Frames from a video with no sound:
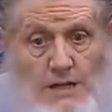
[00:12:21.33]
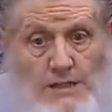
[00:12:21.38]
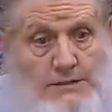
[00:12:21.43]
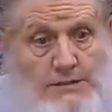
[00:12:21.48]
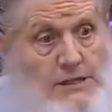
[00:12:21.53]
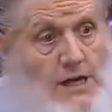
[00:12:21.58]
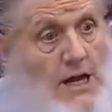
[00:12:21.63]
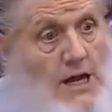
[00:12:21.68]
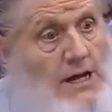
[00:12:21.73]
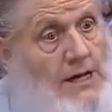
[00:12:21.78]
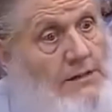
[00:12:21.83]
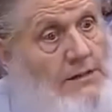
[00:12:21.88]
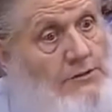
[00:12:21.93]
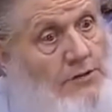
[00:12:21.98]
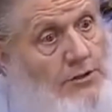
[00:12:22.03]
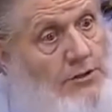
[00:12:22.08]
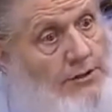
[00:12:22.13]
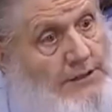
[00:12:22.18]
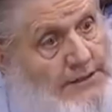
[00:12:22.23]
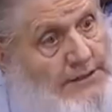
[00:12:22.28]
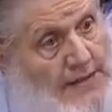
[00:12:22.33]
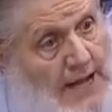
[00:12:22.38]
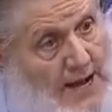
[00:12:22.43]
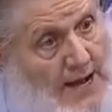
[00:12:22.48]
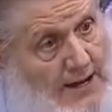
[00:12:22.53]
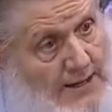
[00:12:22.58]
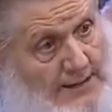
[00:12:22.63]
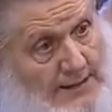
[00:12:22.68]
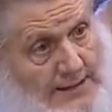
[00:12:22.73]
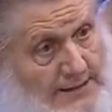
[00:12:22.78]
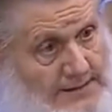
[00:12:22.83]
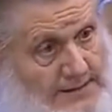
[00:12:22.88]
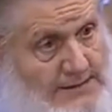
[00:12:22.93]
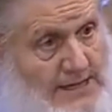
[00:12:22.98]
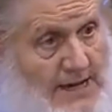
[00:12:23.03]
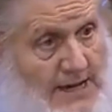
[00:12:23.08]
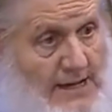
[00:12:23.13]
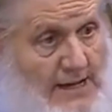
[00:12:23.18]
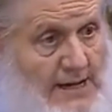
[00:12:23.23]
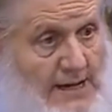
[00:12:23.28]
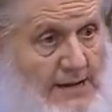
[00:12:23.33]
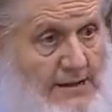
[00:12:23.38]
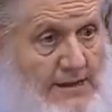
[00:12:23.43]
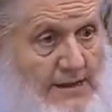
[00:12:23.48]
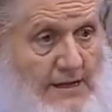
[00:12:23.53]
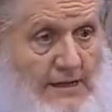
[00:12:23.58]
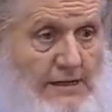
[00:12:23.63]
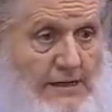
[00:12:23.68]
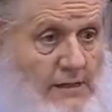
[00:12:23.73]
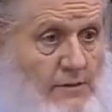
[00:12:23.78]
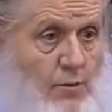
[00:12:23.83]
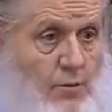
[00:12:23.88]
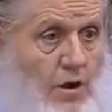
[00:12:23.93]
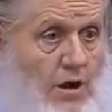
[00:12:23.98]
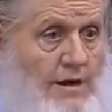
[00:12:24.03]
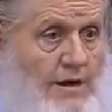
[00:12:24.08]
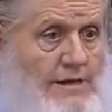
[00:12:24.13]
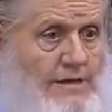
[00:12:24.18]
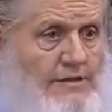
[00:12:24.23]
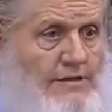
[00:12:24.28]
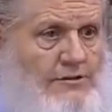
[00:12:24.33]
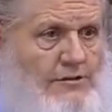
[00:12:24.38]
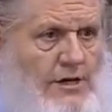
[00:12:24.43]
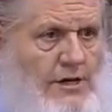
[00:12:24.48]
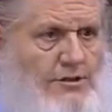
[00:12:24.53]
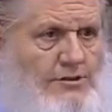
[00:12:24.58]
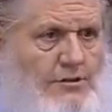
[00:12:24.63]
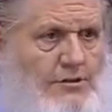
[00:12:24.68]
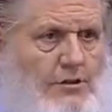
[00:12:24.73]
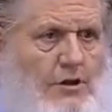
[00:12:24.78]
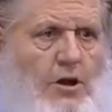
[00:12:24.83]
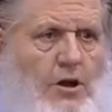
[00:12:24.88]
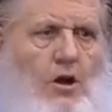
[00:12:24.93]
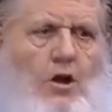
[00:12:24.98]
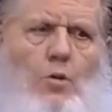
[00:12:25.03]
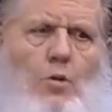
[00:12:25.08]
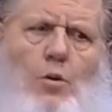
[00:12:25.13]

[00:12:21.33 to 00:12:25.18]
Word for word: man, this guy turned it down. He didn't take anything. He didn't want any treasure.